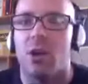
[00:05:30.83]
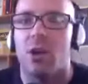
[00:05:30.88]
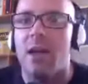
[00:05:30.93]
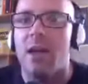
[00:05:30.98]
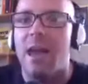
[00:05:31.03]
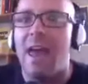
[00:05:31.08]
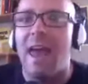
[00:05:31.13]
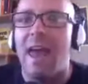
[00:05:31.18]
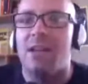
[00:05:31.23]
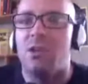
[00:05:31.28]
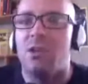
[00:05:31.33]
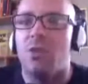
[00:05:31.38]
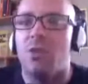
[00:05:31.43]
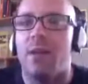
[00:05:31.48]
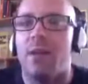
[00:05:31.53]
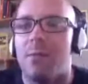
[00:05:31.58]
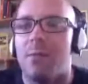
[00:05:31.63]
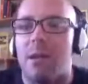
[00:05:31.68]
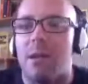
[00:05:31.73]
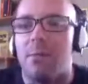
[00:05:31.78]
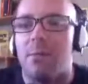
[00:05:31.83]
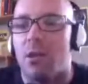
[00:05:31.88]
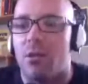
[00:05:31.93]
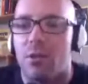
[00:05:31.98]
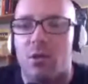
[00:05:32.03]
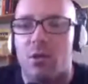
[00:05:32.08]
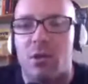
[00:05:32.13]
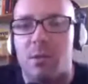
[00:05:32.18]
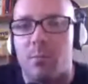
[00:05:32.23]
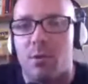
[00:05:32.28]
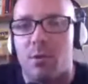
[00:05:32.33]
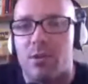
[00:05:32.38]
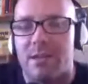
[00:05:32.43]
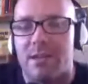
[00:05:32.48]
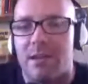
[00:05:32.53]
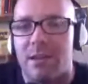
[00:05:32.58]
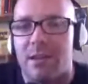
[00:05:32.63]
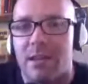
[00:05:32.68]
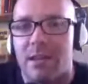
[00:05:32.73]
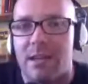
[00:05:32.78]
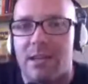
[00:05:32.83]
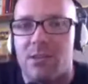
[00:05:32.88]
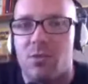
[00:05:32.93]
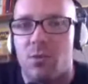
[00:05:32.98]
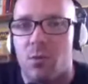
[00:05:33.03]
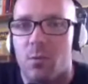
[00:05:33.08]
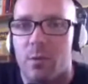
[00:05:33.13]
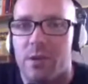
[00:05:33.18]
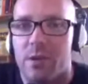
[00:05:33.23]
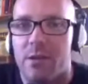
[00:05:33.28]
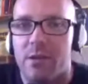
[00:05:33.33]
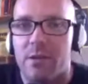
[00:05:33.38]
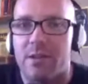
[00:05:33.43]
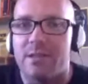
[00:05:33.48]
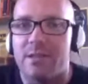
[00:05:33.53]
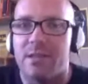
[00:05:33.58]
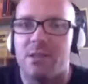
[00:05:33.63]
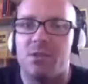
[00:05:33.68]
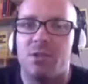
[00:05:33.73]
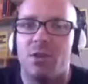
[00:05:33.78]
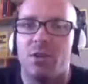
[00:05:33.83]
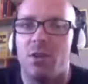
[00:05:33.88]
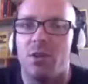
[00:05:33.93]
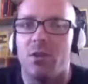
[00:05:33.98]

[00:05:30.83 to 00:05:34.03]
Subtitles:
and you've got maybe 30% of the kids who are really listening to you,